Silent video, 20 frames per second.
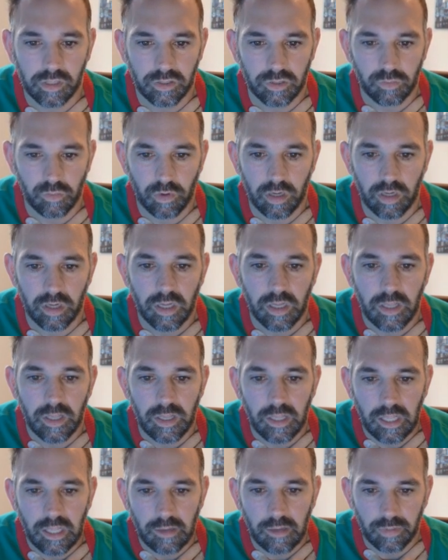with this one.
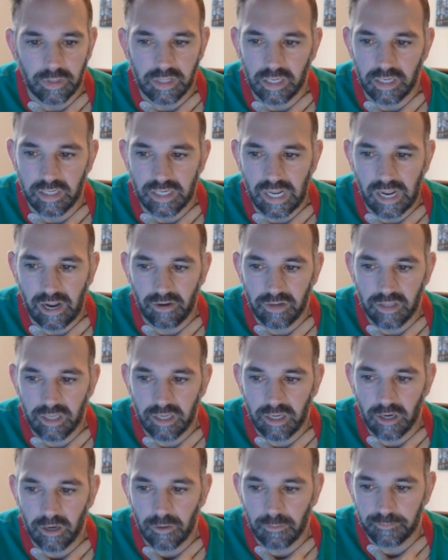But then down
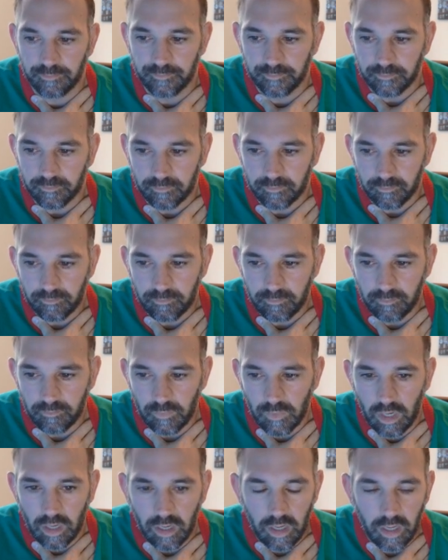here,
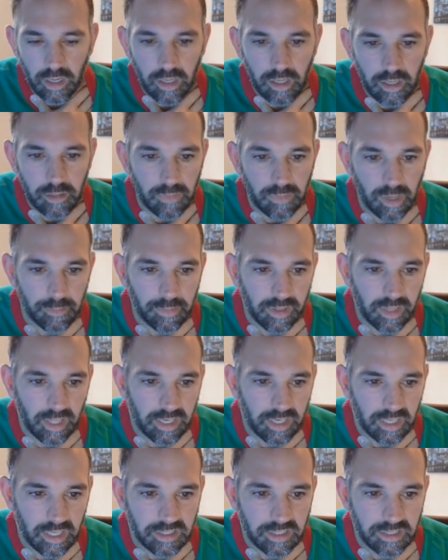remember,
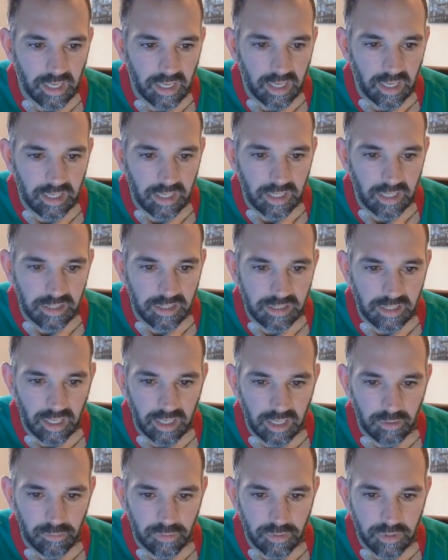like I said, it
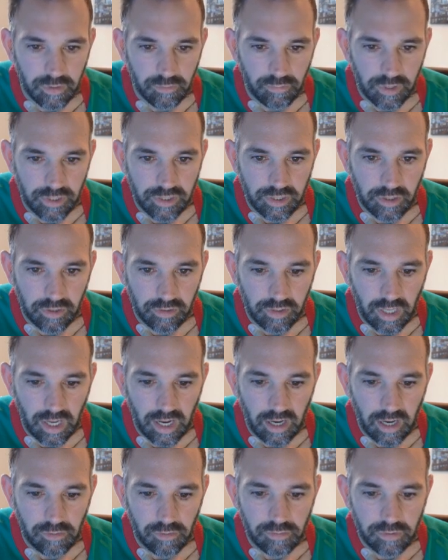said it was original to
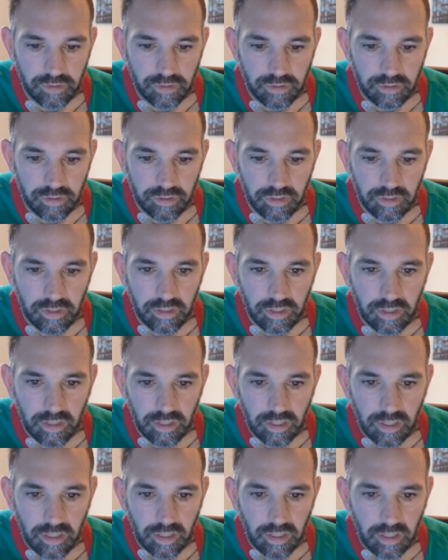house.
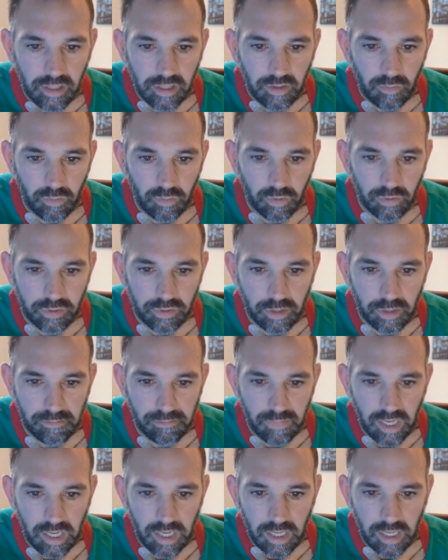Well, to
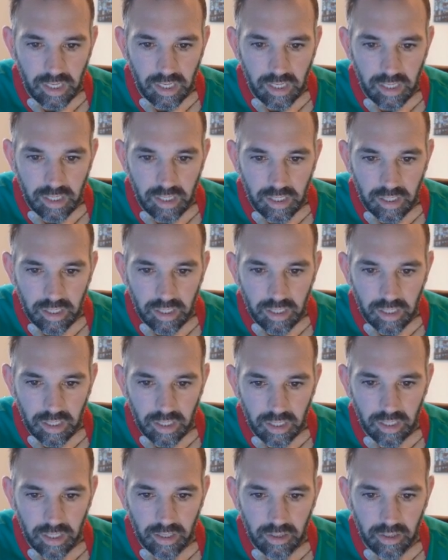me,
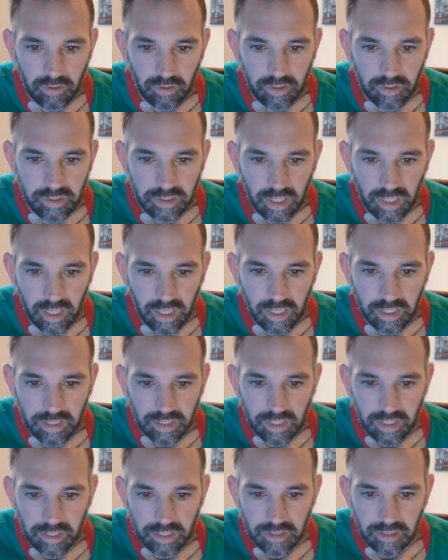it looks
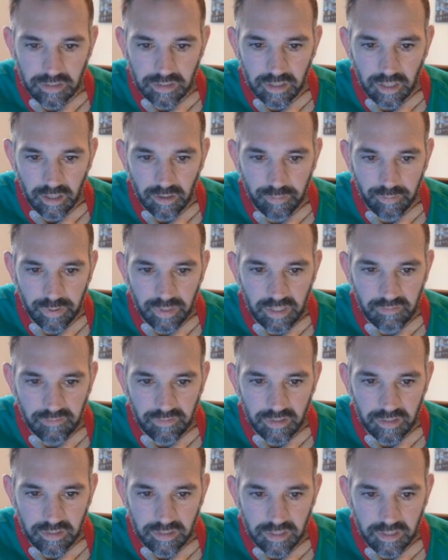like these are
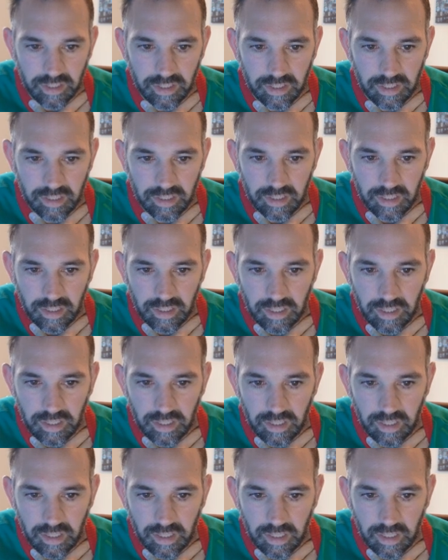PVC